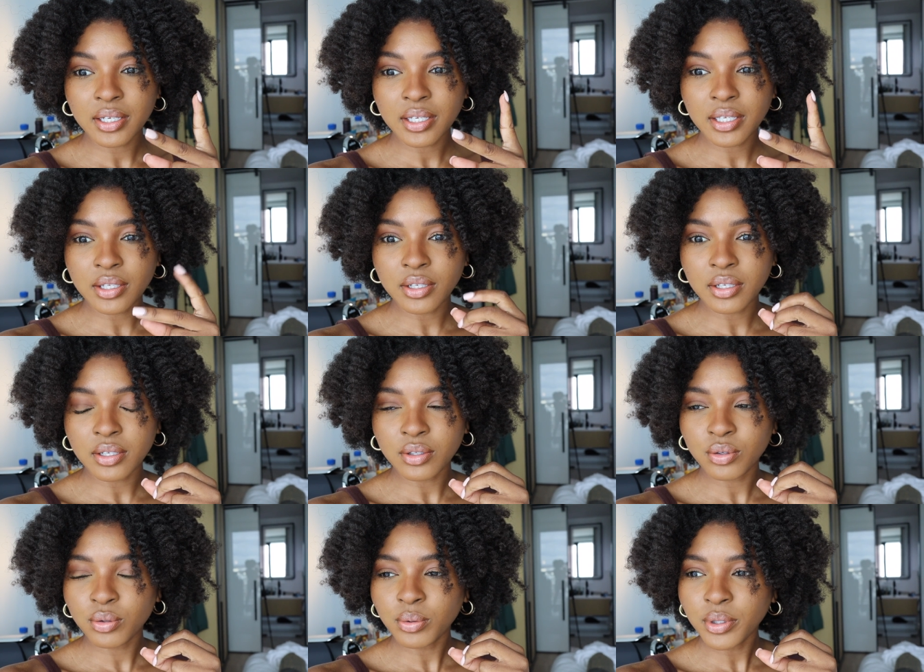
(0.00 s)
in
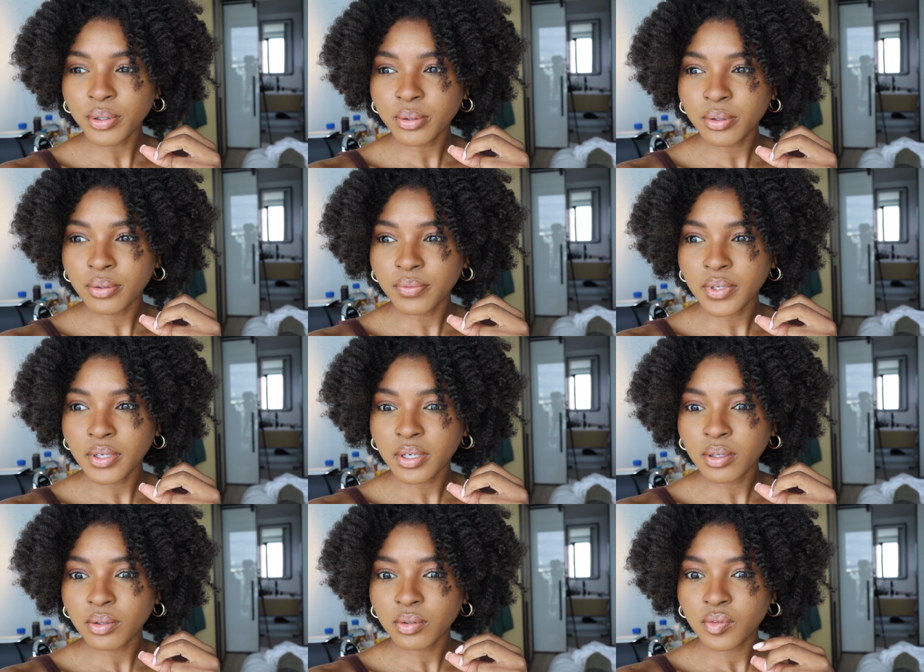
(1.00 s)
two in a YouTube
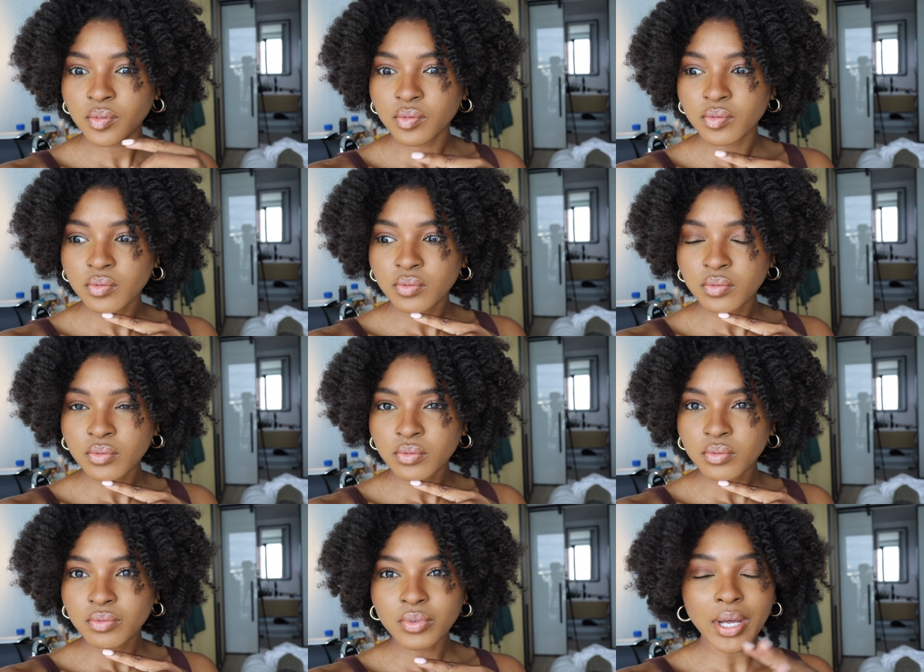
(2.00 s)
video.
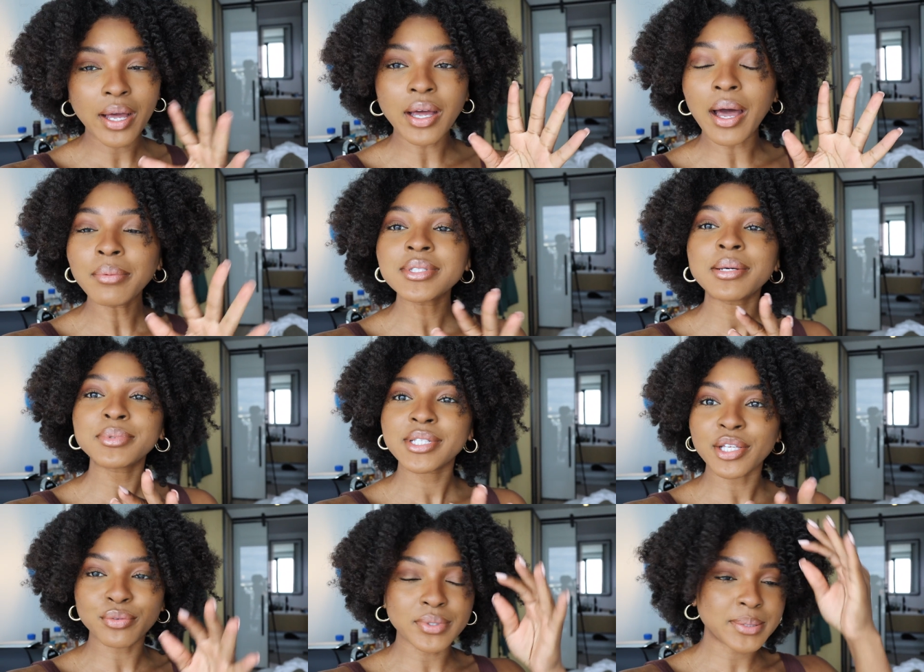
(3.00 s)
I, I was able to
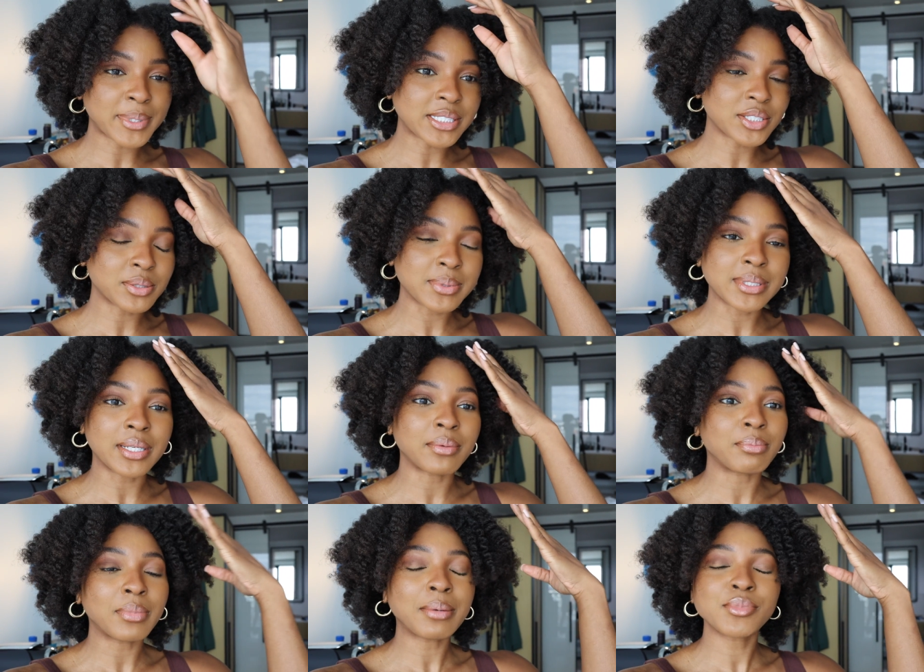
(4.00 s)
get three sponsorships
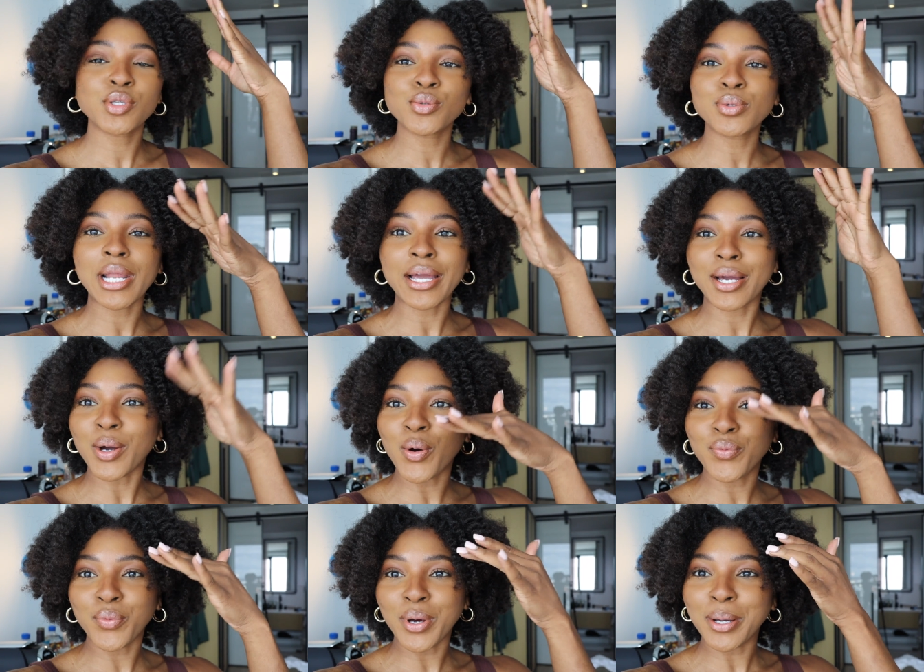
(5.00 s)
done. I'm too like
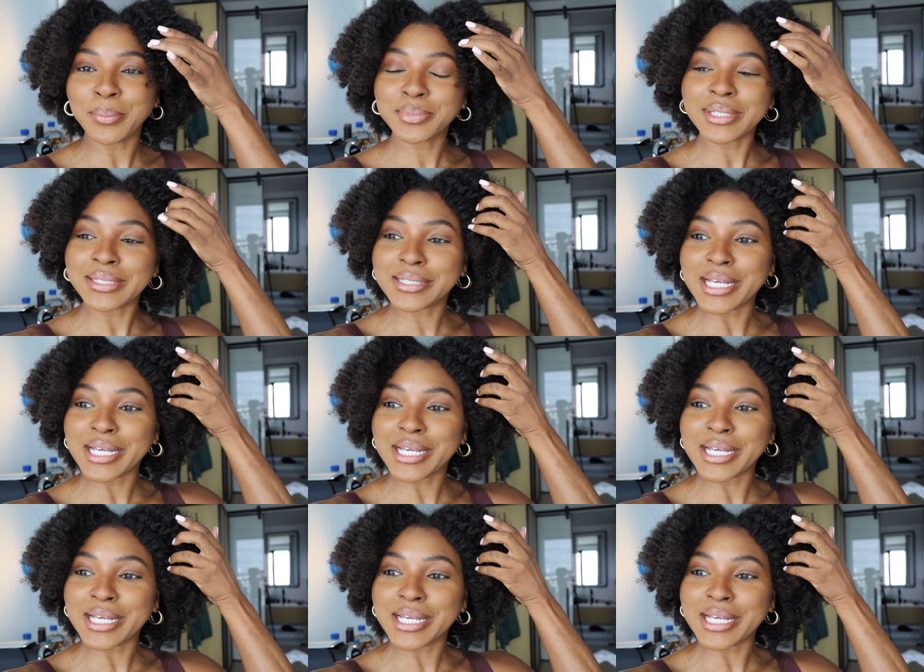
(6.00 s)
overwhelmed and